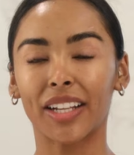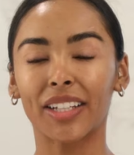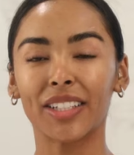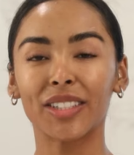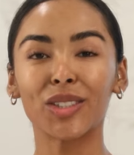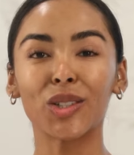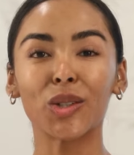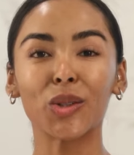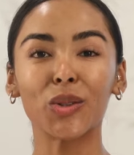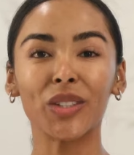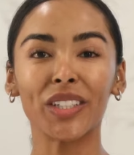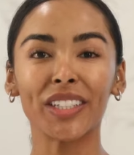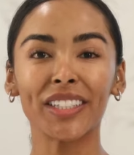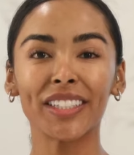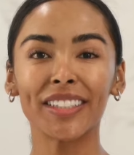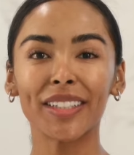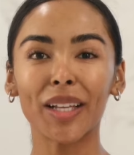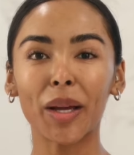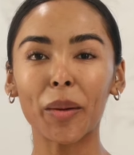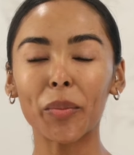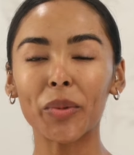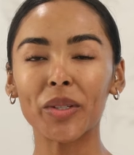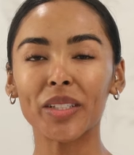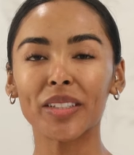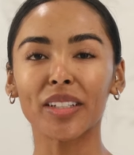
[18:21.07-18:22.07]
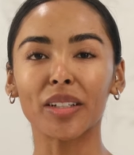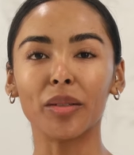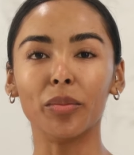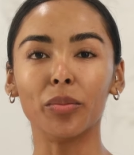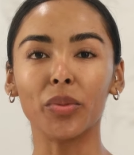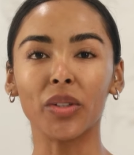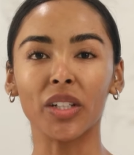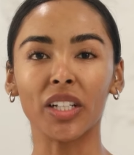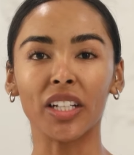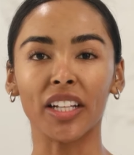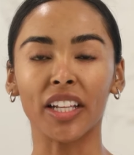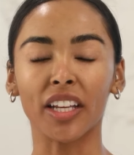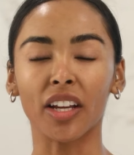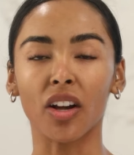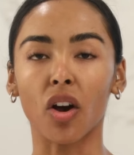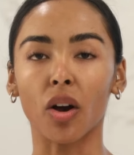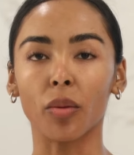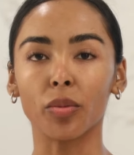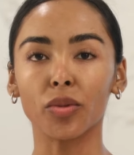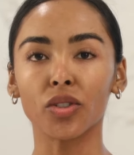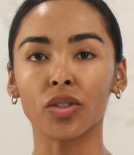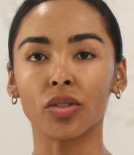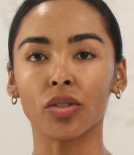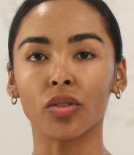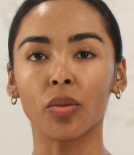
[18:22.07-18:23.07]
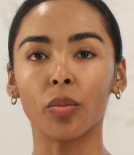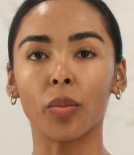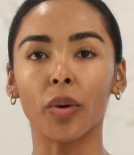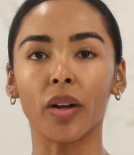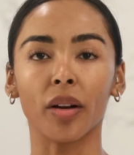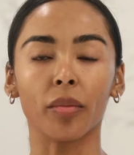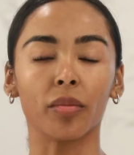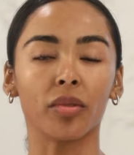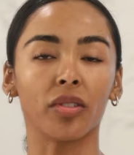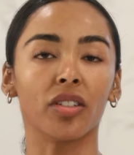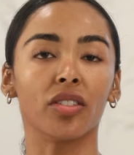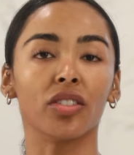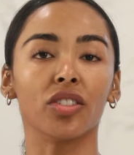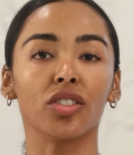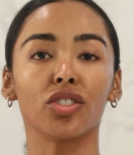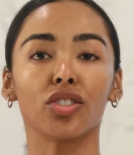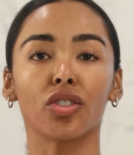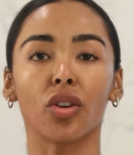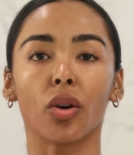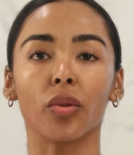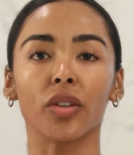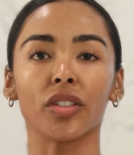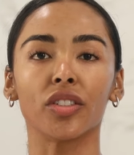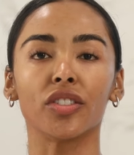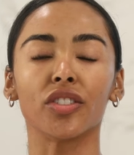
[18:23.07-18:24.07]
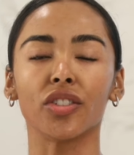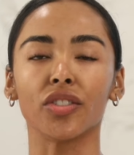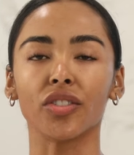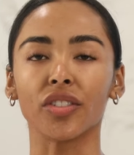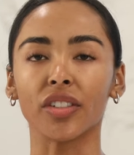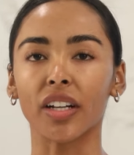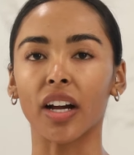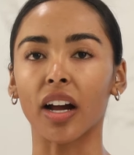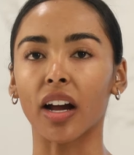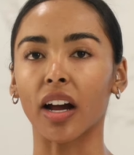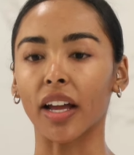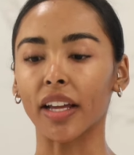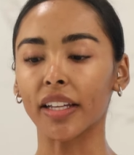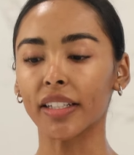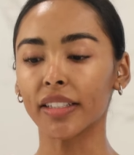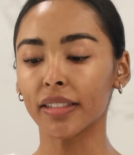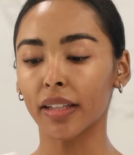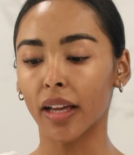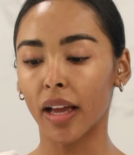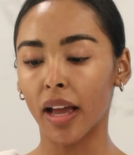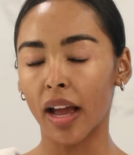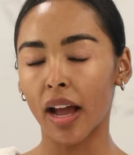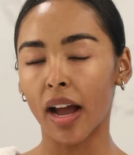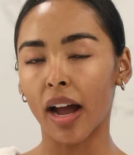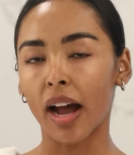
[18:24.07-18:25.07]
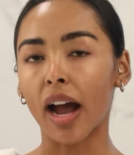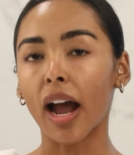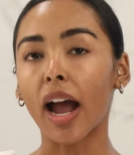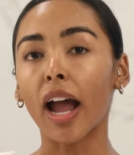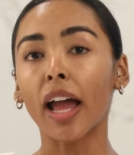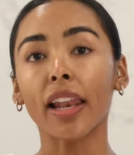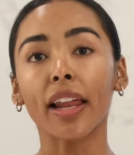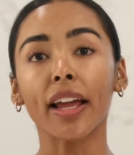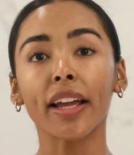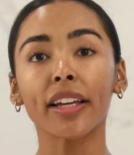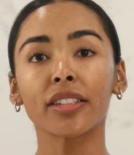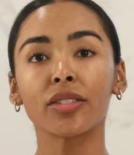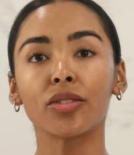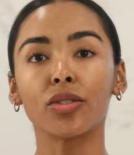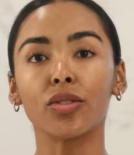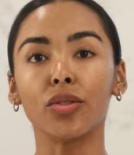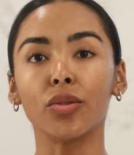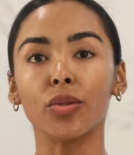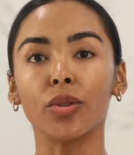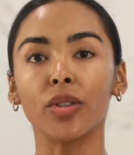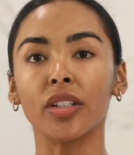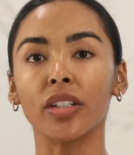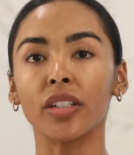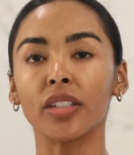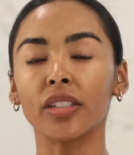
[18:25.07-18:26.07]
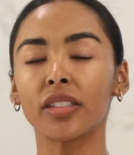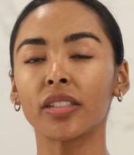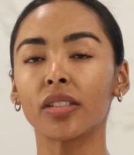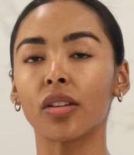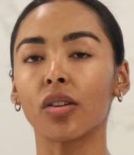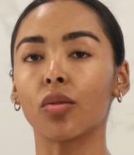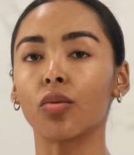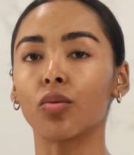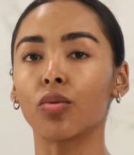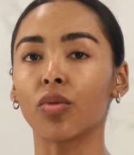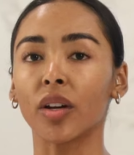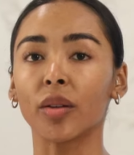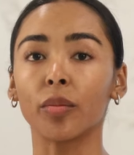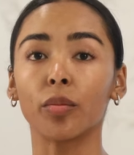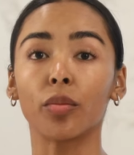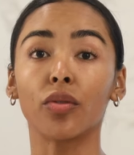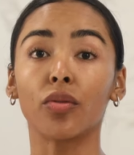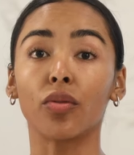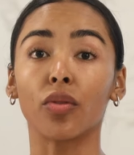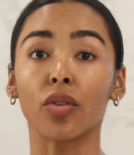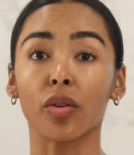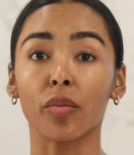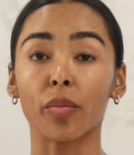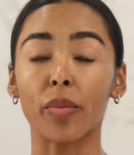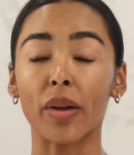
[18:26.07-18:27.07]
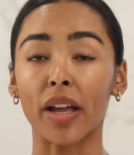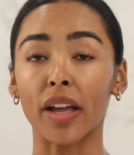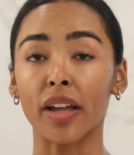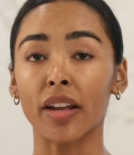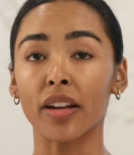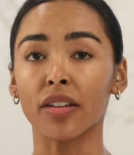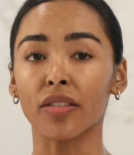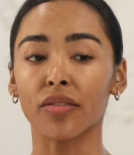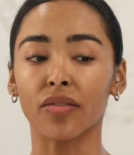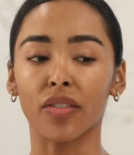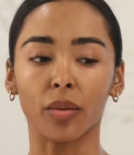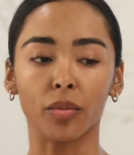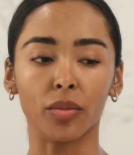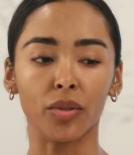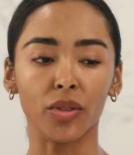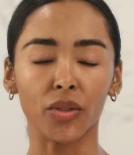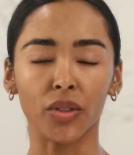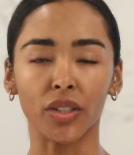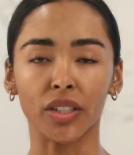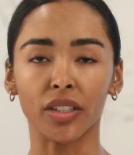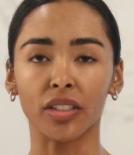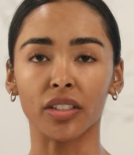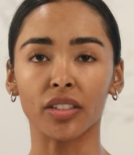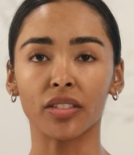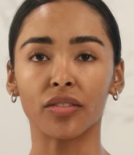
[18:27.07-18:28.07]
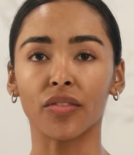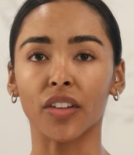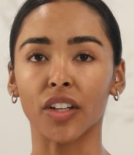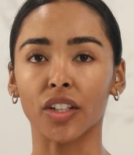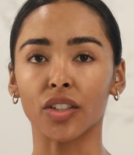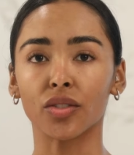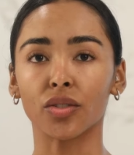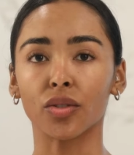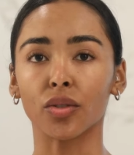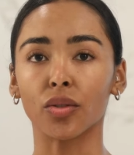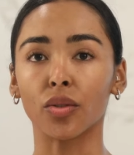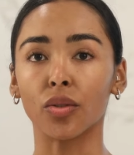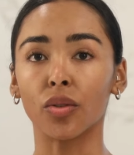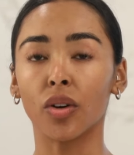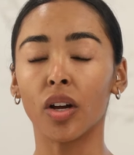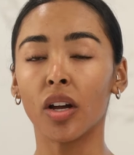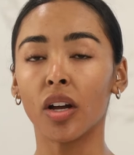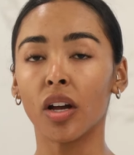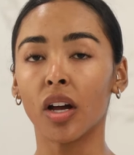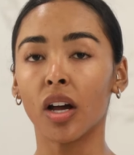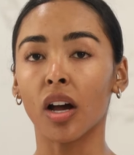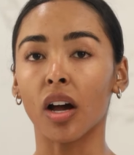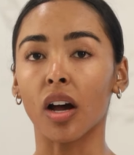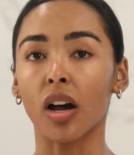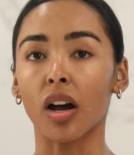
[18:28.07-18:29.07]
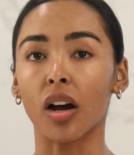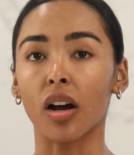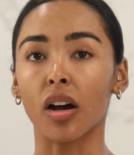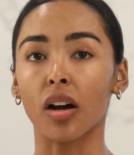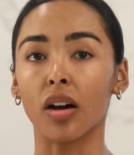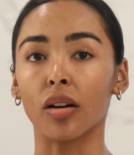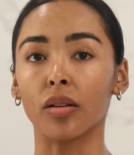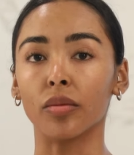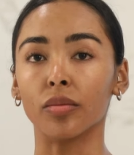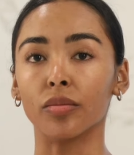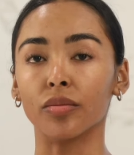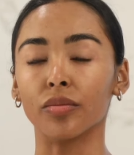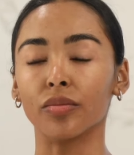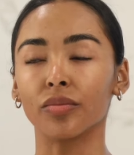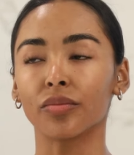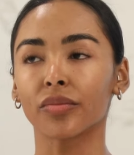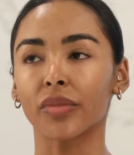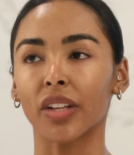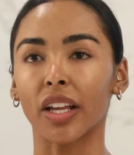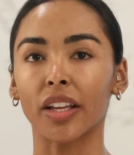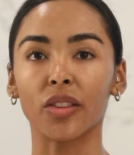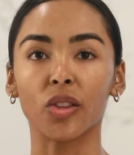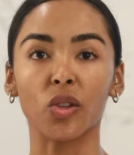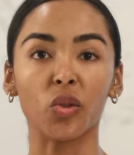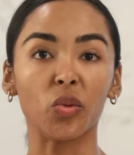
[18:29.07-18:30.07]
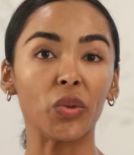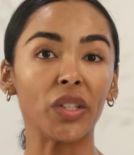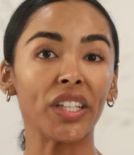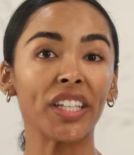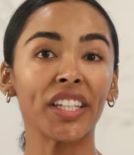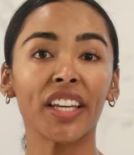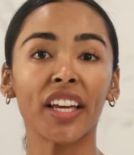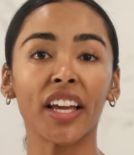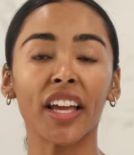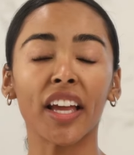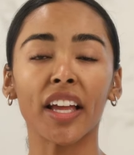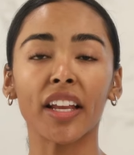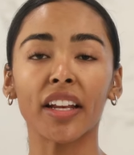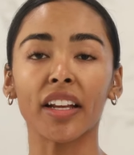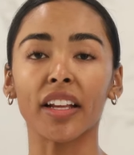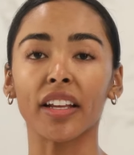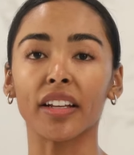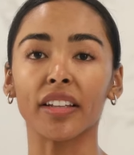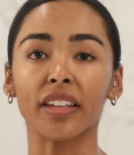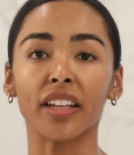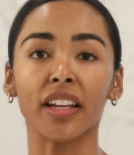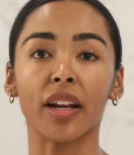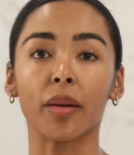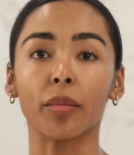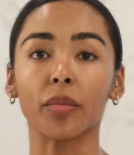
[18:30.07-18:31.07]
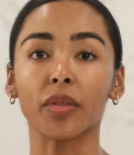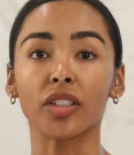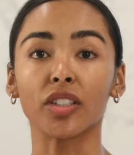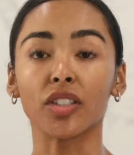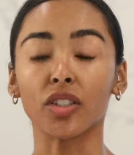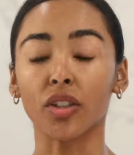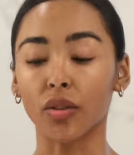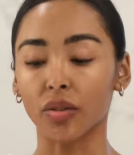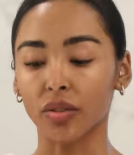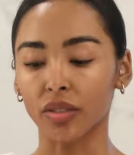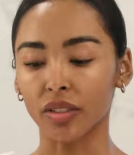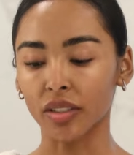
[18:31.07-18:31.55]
So this step is completely optional, but I'm going to show it to you guys. I like to do this right before bed if I'm doing this facial in the weekend and then I'm going to go to